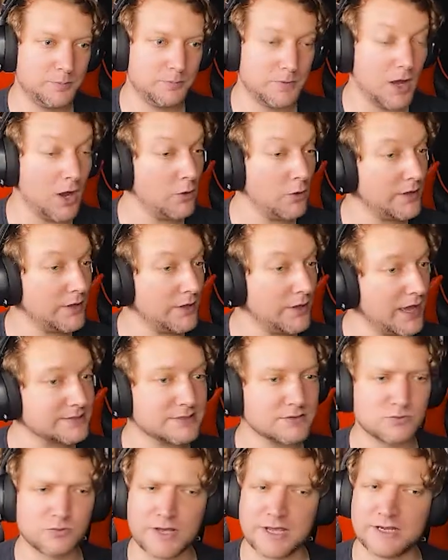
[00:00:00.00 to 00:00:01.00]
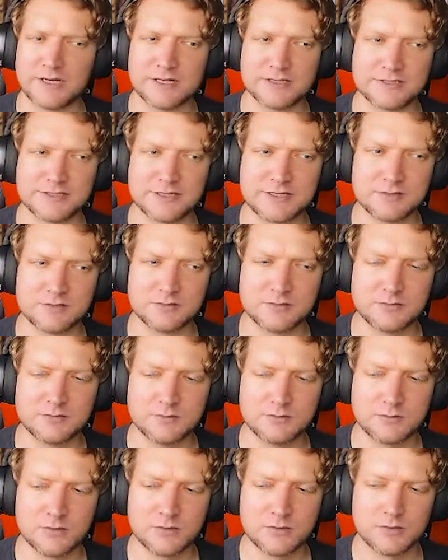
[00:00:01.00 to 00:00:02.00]
Oh, yes. Wait, is it?
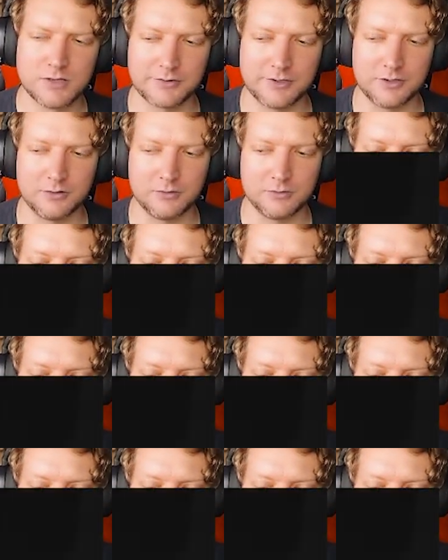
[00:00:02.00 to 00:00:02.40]
I don't know.